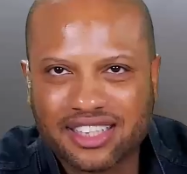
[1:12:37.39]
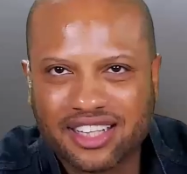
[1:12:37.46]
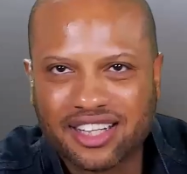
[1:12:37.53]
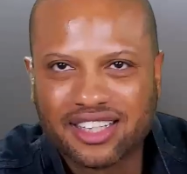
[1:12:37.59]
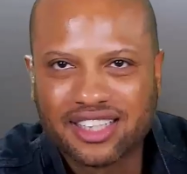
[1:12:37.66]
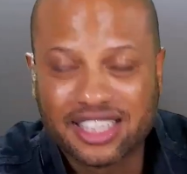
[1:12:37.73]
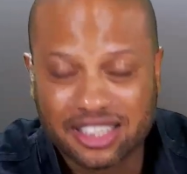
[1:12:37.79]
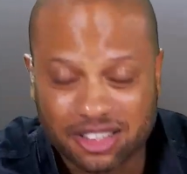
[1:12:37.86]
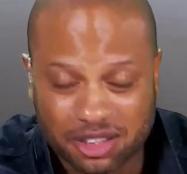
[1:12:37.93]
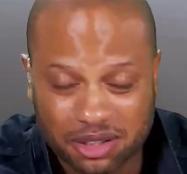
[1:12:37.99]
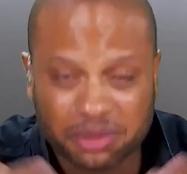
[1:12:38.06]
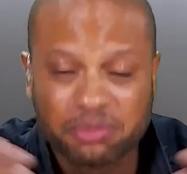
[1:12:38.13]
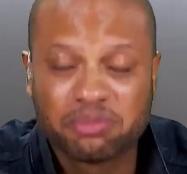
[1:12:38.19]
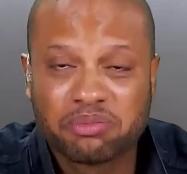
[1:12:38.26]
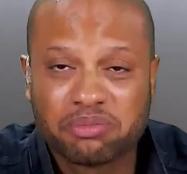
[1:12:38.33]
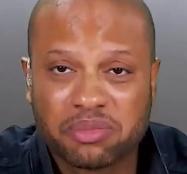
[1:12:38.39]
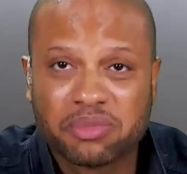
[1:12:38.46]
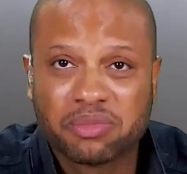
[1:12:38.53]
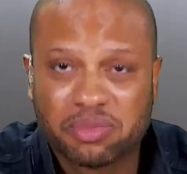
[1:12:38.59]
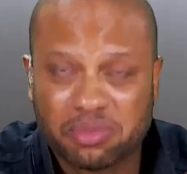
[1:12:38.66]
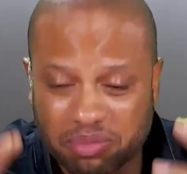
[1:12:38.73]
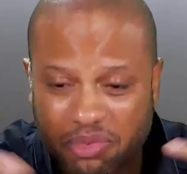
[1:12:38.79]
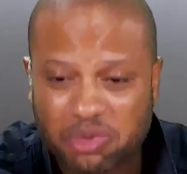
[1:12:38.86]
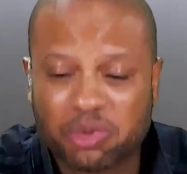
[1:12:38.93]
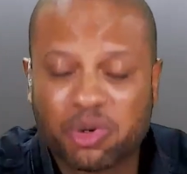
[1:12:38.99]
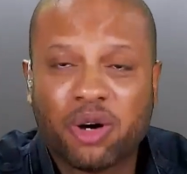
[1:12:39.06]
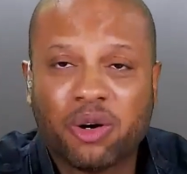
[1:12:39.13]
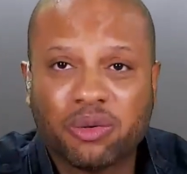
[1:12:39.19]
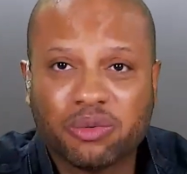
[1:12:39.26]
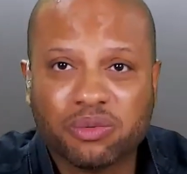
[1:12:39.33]
on his
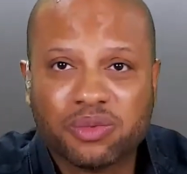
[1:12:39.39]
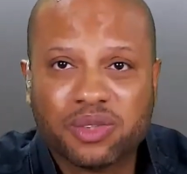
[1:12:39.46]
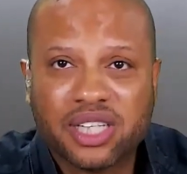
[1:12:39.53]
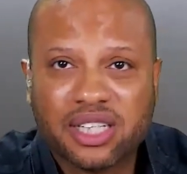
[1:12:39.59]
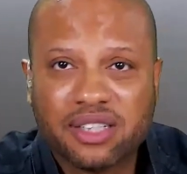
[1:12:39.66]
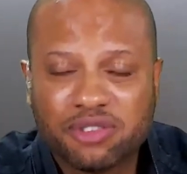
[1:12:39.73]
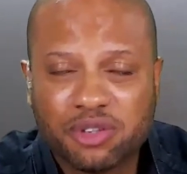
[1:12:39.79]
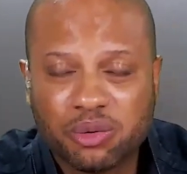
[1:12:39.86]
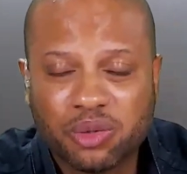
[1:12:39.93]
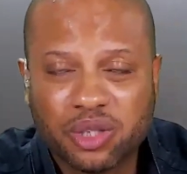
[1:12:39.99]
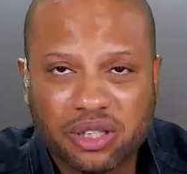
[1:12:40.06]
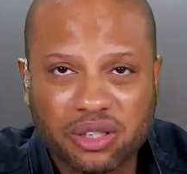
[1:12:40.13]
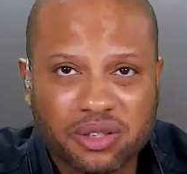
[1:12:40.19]
throne, if you will,